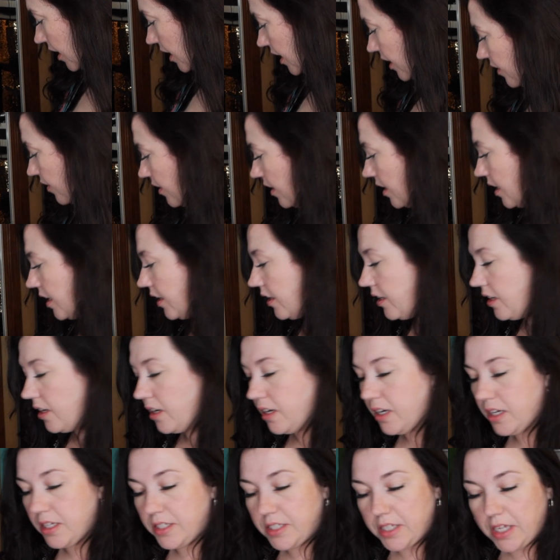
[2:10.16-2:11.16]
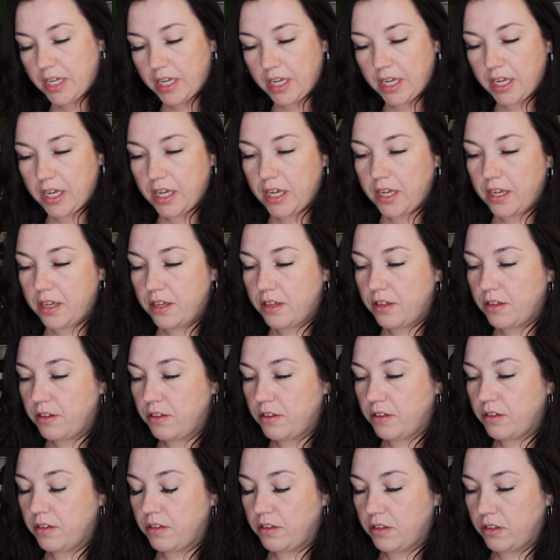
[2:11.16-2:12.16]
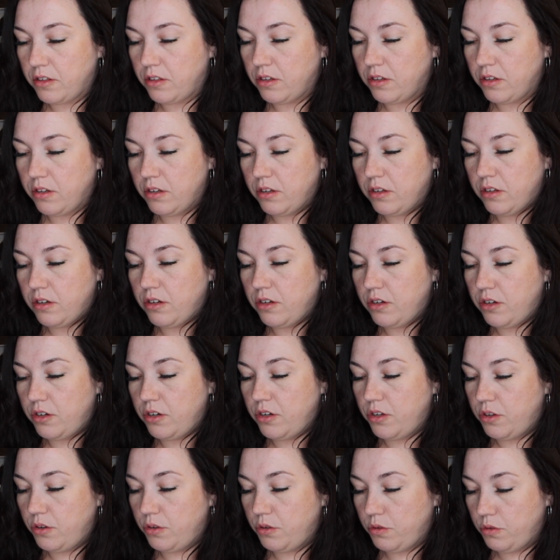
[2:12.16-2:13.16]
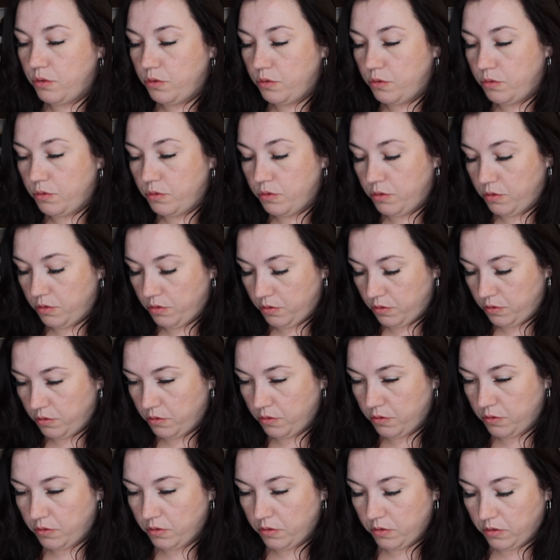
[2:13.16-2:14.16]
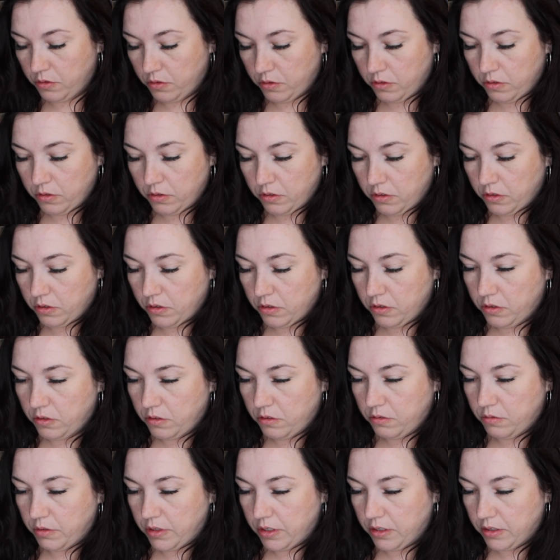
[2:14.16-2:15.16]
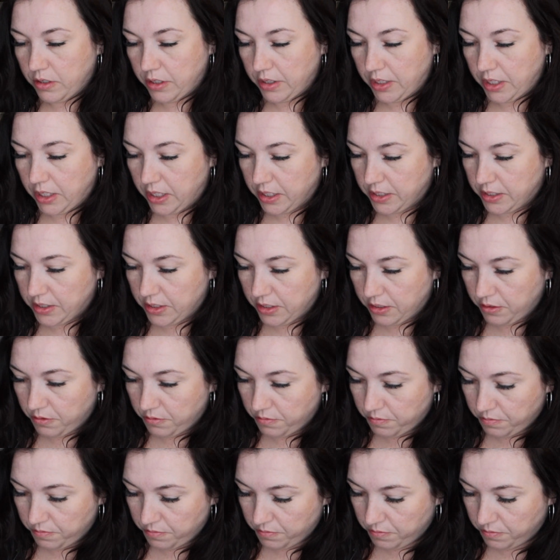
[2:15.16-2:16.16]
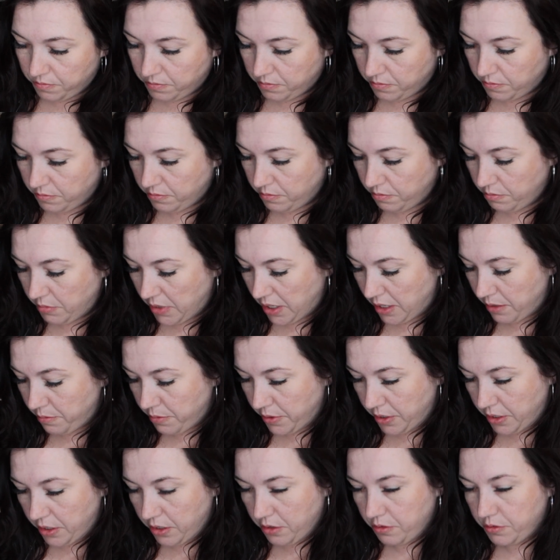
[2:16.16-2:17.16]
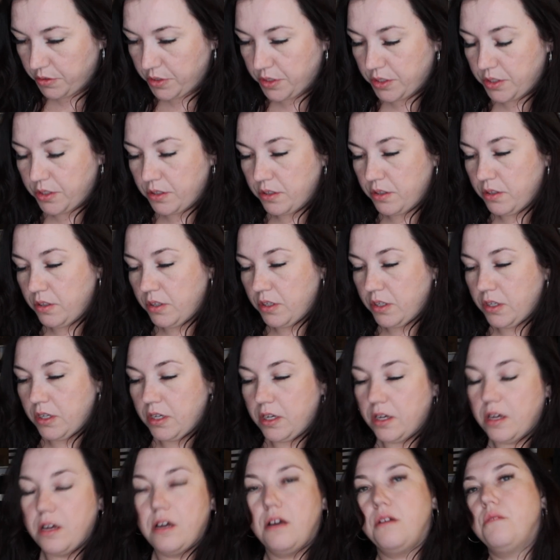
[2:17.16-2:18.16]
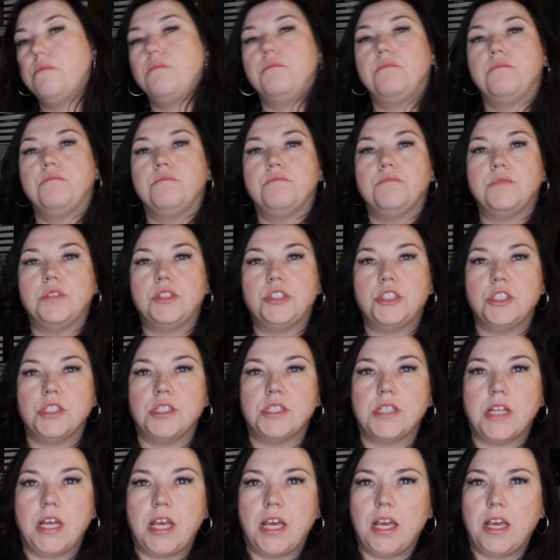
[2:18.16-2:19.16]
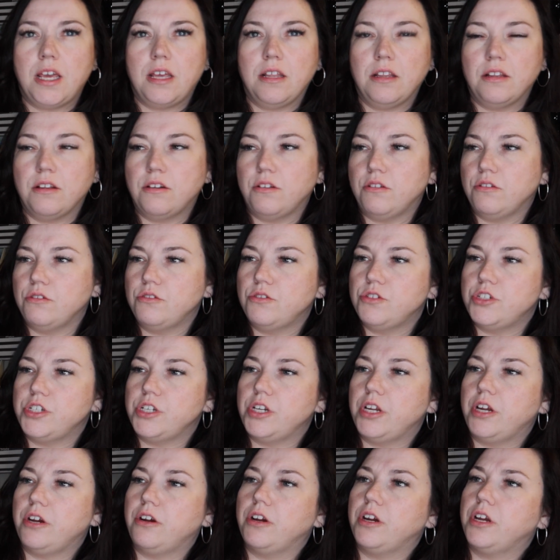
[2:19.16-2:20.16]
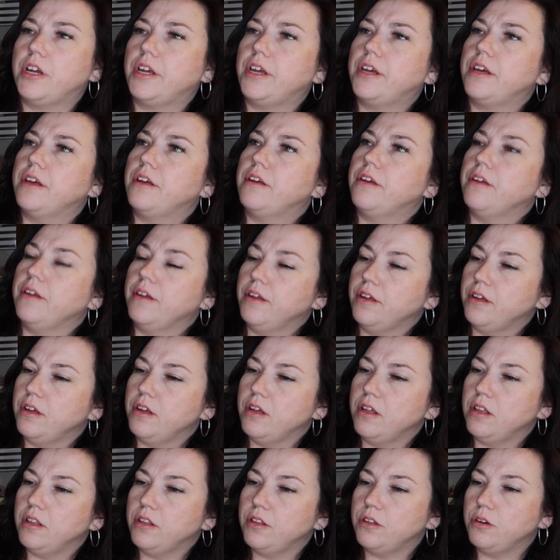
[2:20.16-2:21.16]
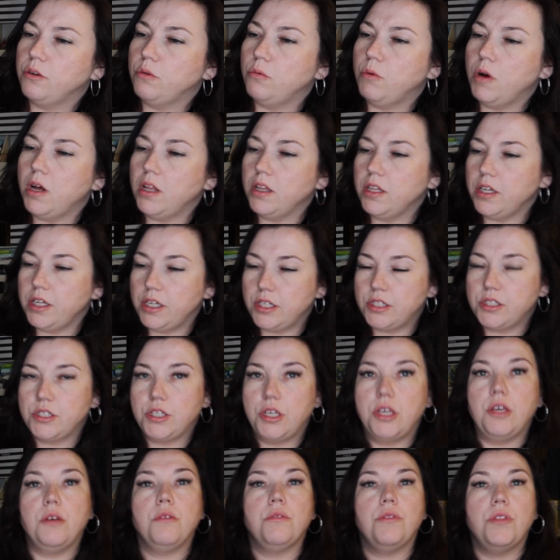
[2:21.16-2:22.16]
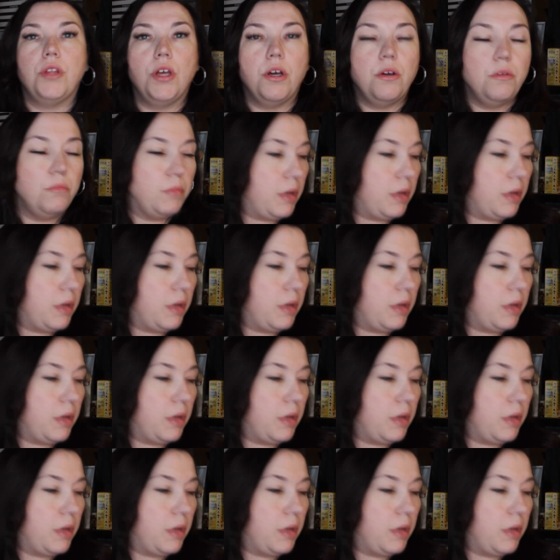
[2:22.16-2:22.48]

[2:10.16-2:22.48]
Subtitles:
And then I got a new, well, I think it's new. Might have been used. It's just a little generic little wallet. It's cute though.